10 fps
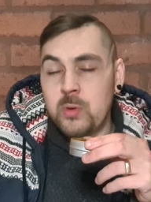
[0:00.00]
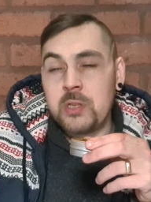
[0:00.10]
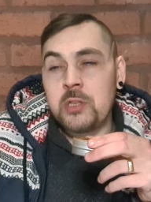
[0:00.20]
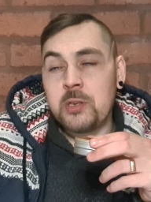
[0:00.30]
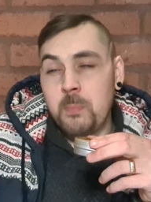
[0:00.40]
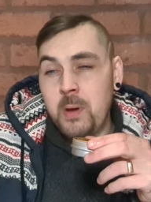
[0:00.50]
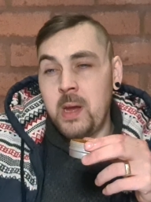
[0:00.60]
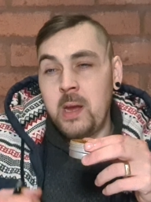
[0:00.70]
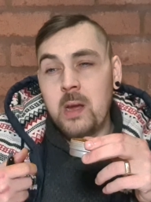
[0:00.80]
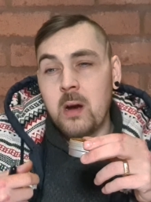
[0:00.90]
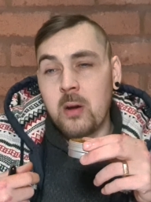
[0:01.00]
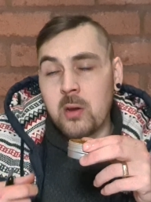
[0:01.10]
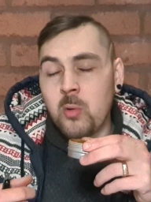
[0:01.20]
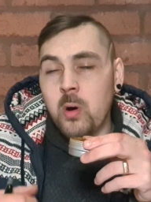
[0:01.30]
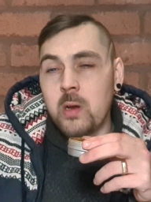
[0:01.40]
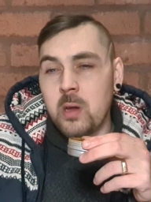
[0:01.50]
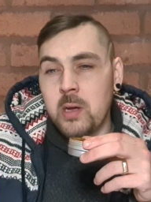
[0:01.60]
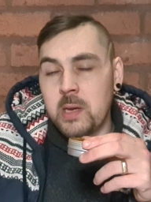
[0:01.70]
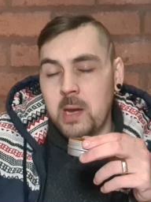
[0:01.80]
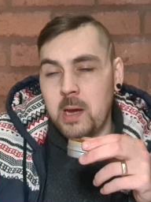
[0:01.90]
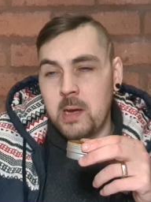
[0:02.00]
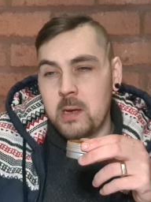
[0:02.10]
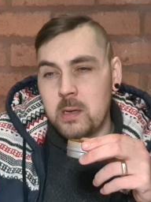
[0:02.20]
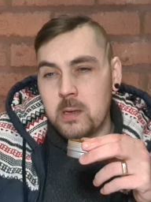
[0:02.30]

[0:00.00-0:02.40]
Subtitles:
which to me, I quite like it.